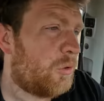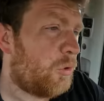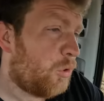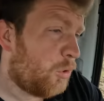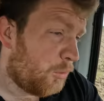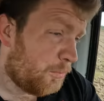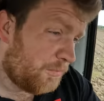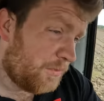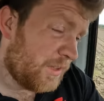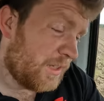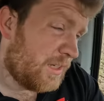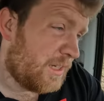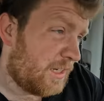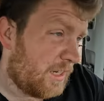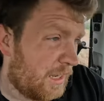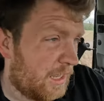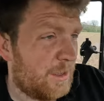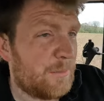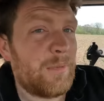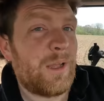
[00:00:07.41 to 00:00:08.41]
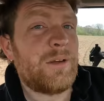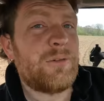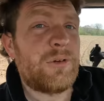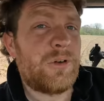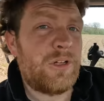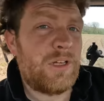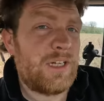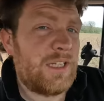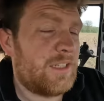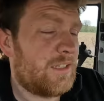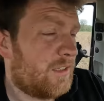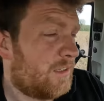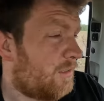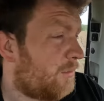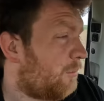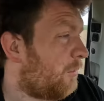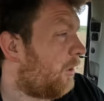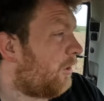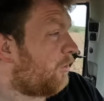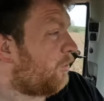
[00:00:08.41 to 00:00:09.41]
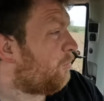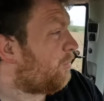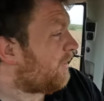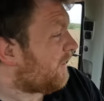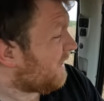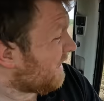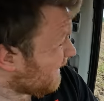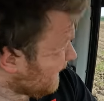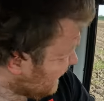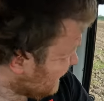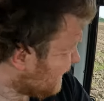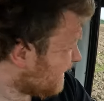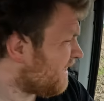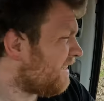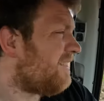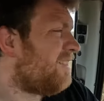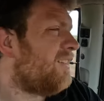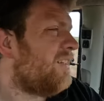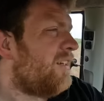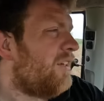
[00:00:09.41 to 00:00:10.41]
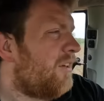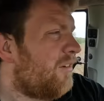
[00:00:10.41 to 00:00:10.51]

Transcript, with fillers: Hopefully today, I might roll into tomorrow because